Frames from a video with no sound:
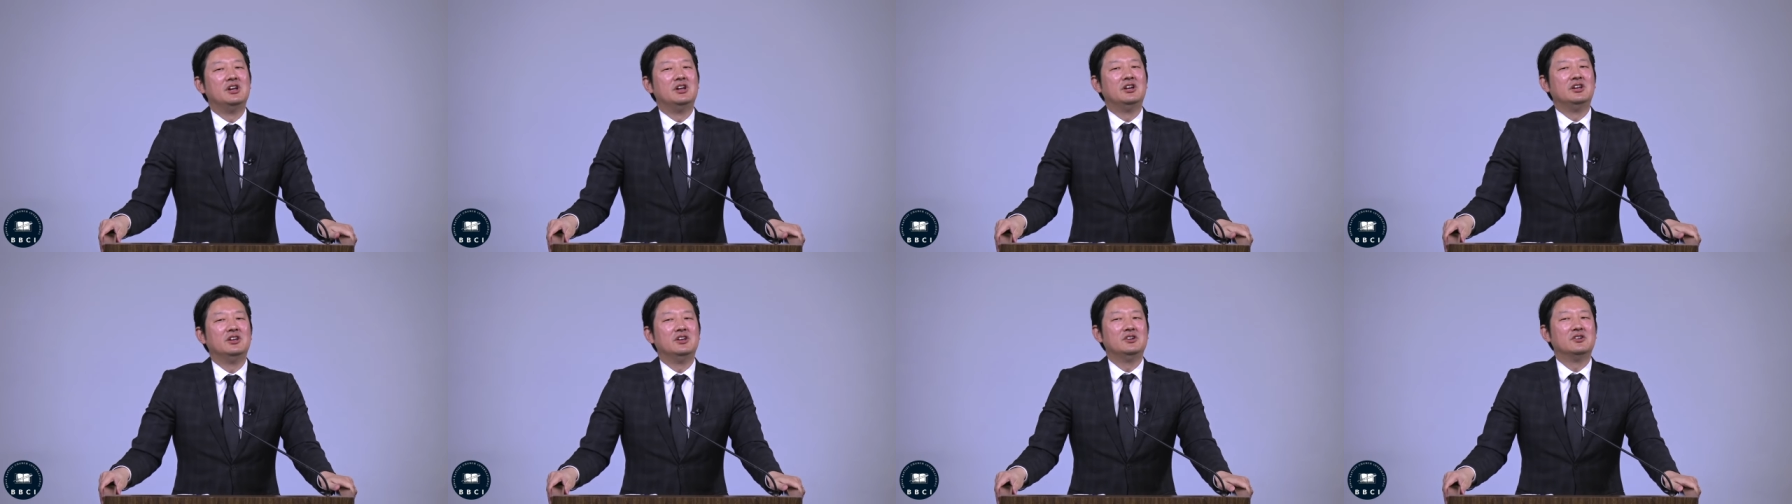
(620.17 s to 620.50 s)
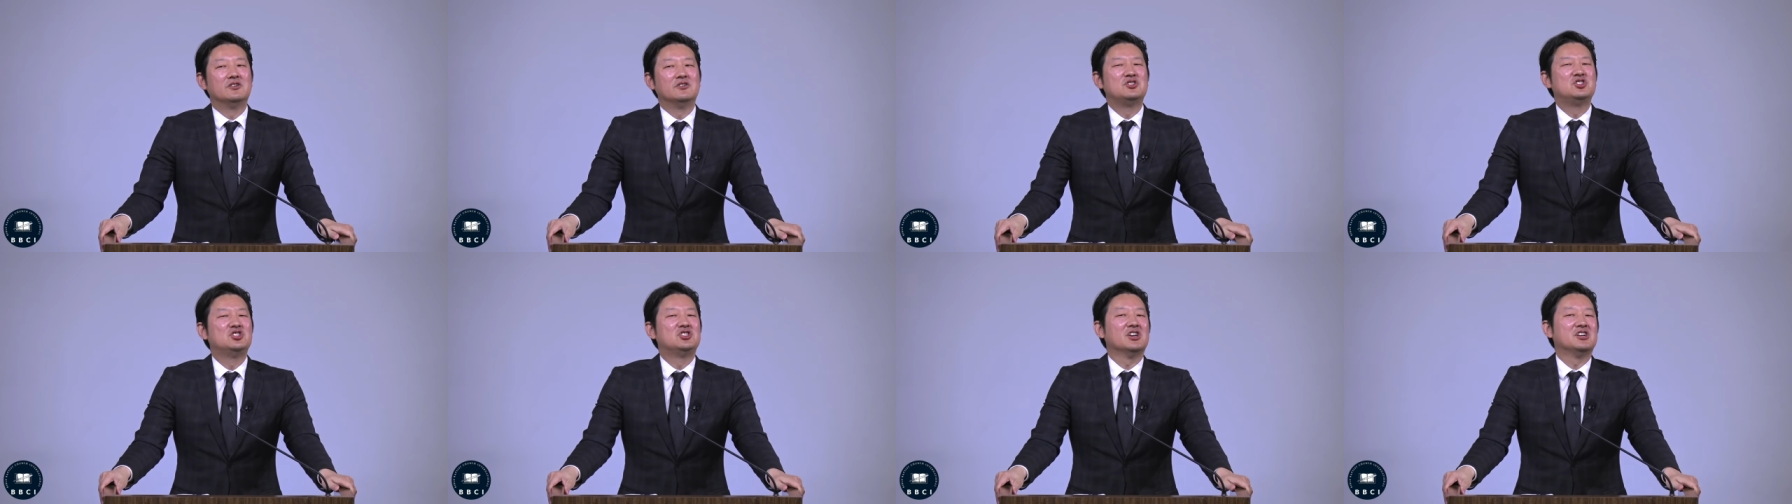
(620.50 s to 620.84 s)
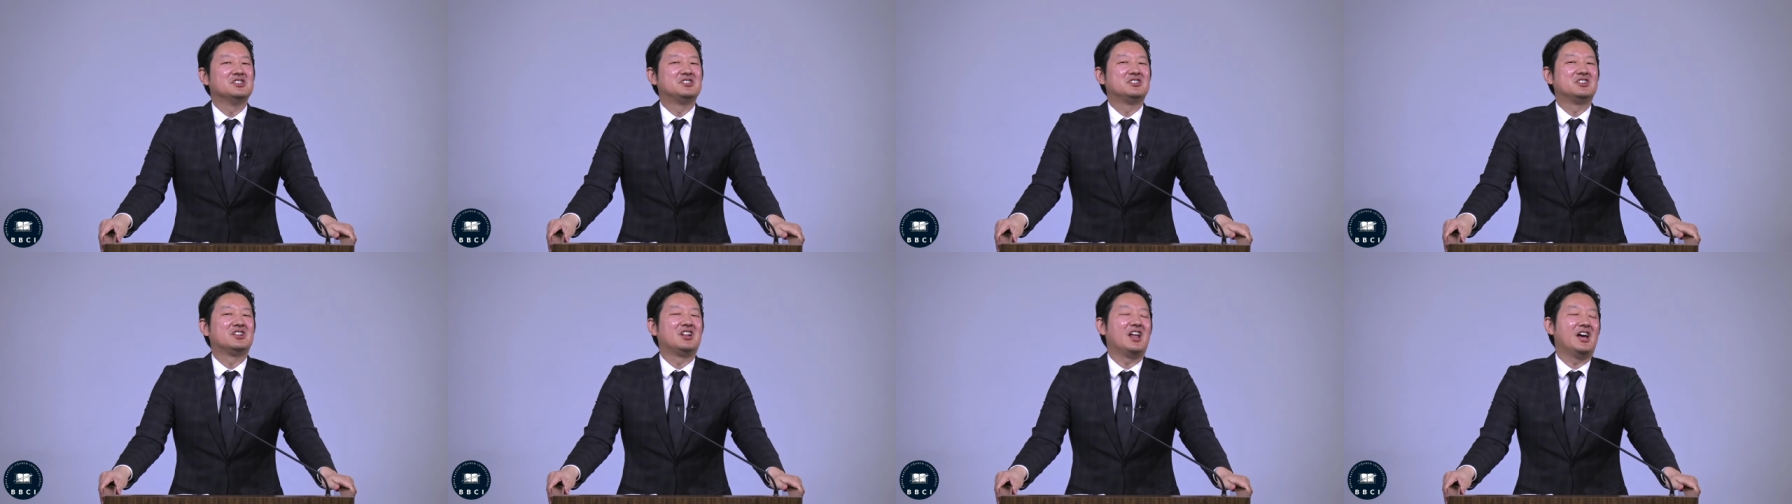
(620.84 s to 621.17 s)
you know,
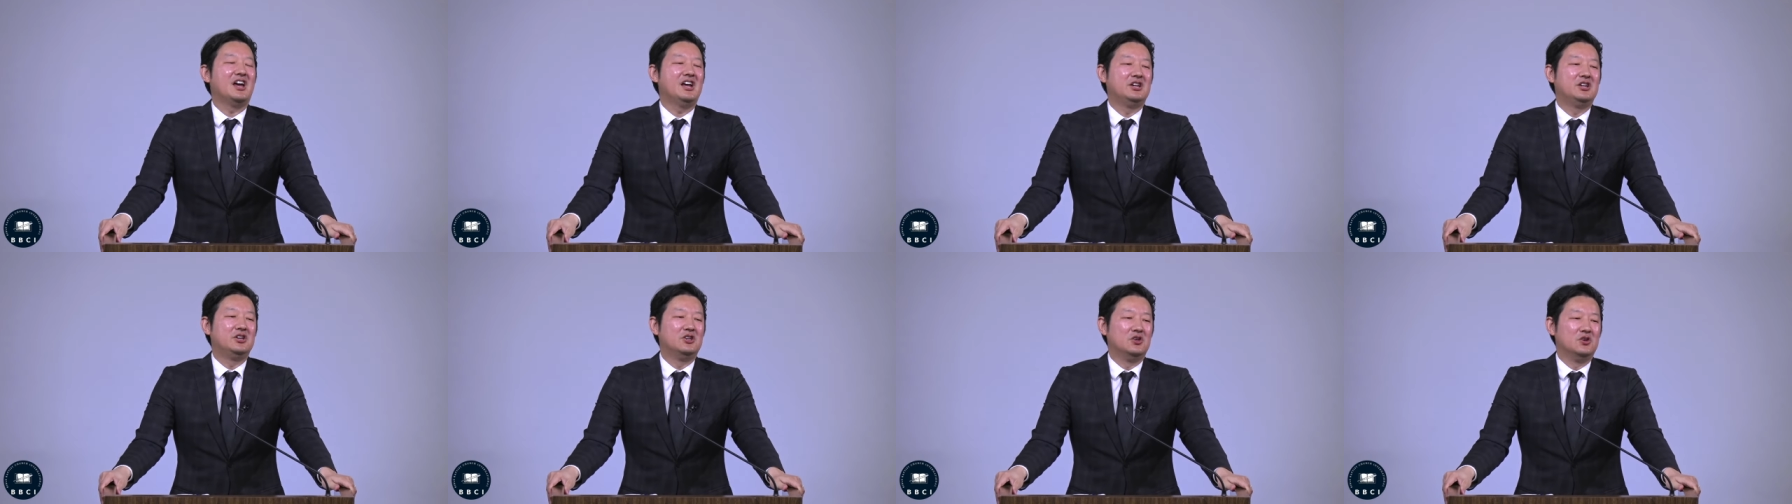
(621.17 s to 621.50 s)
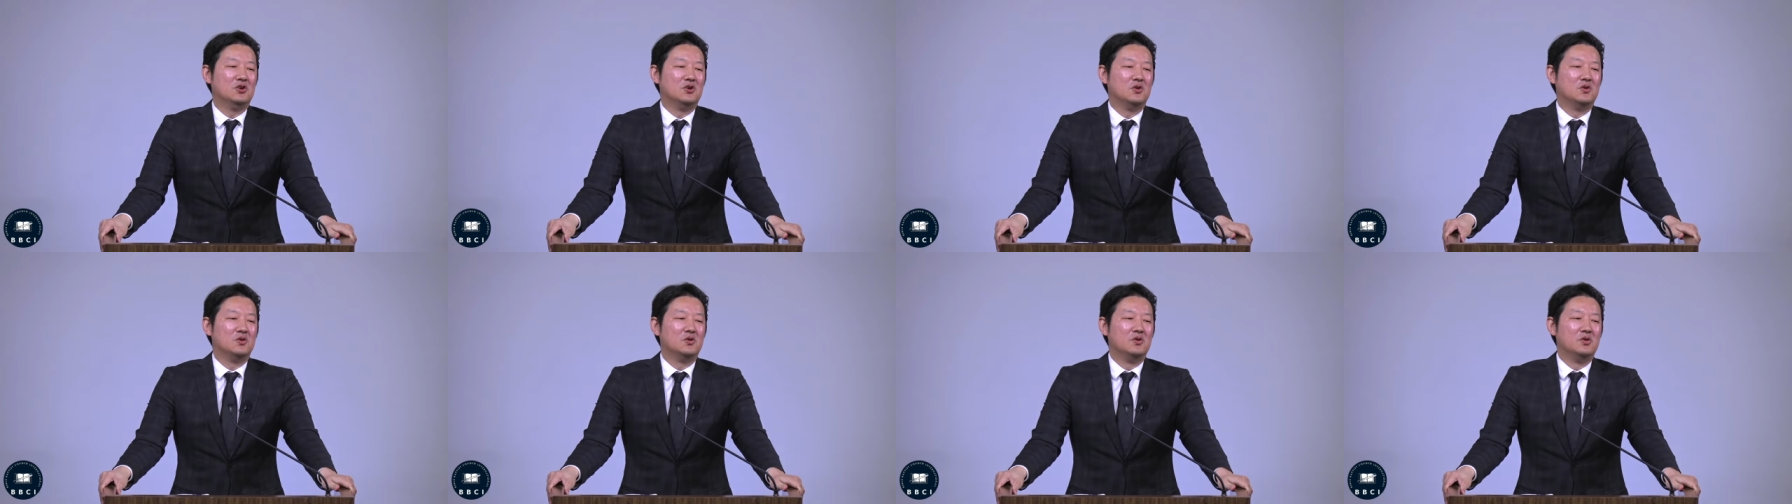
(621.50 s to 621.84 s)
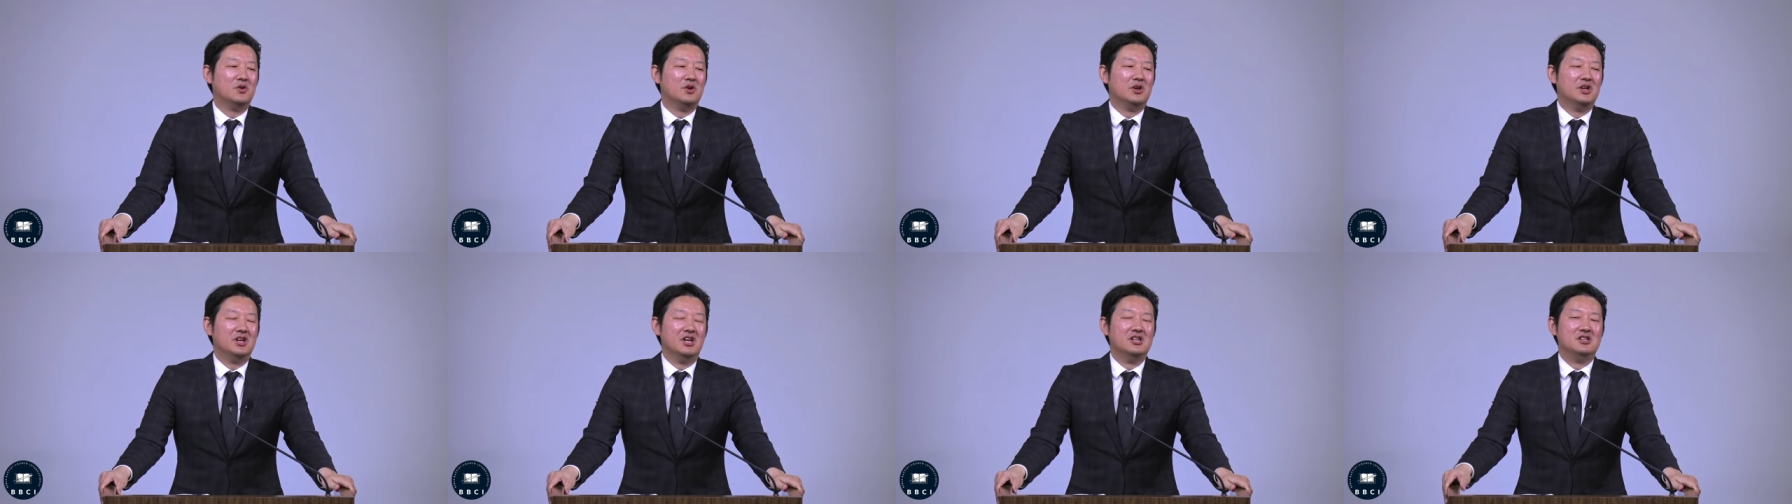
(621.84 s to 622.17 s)
just like you,
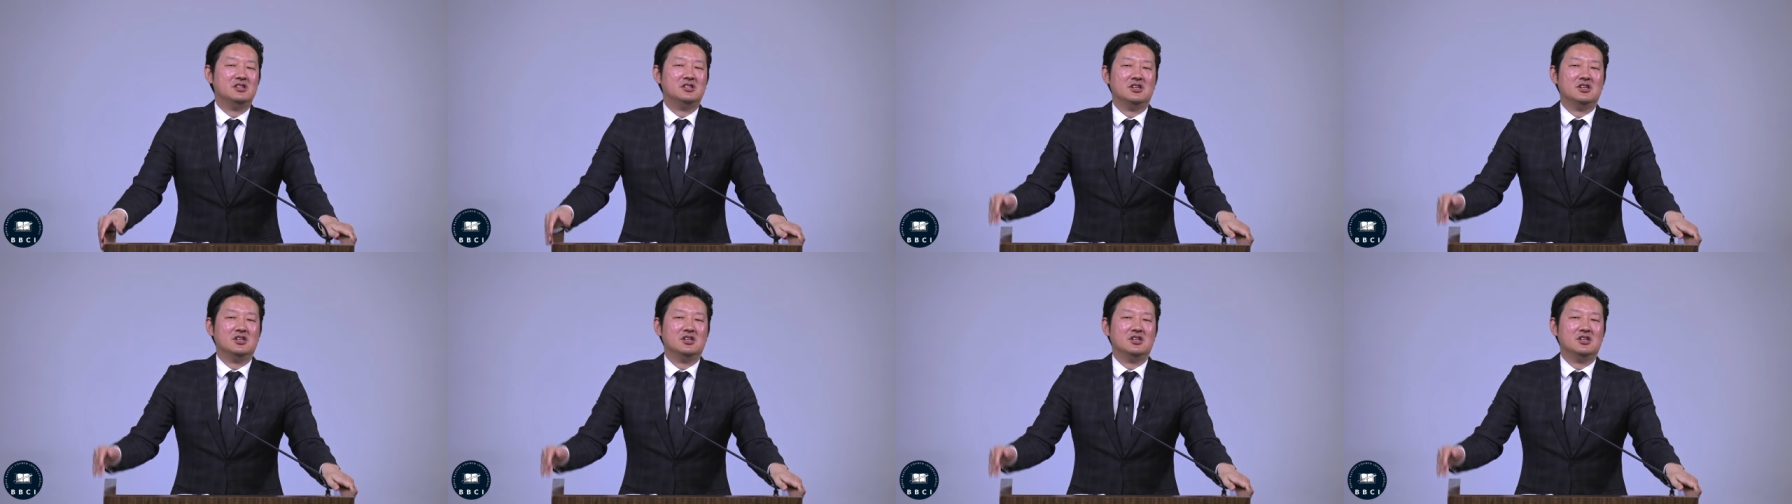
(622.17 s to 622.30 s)
in